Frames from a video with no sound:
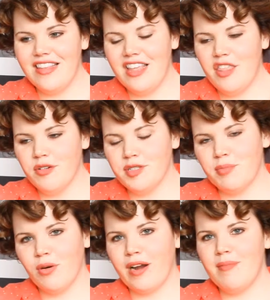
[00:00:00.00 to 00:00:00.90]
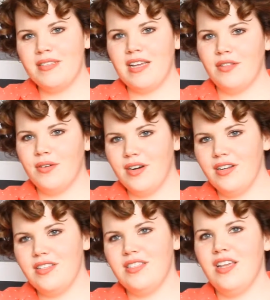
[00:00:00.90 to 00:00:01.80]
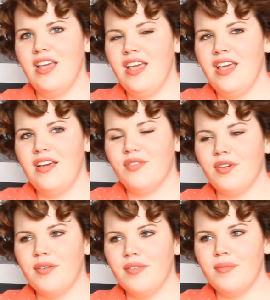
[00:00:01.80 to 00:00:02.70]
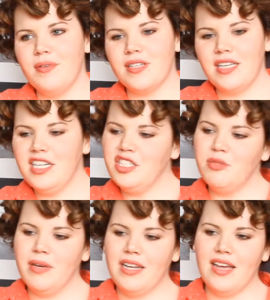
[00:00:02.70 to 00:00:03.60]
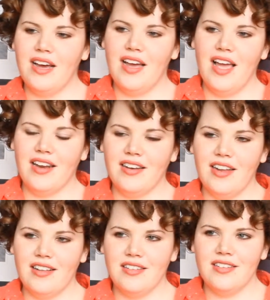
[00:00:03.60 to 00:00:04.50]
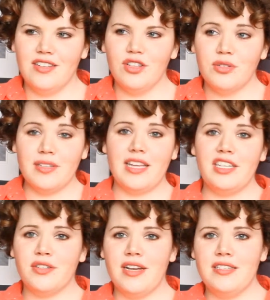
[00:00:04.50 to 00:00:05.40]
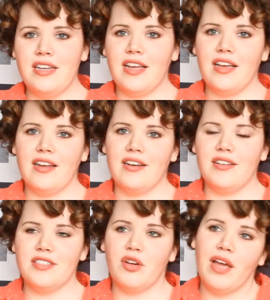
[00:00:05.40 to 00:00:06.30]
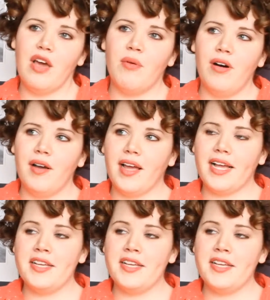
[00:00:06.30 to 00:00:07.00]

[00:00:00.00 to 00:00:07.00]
there was the program at St. Lawrence for music and digital media, and it looked really interesting, and I was like, okay, well,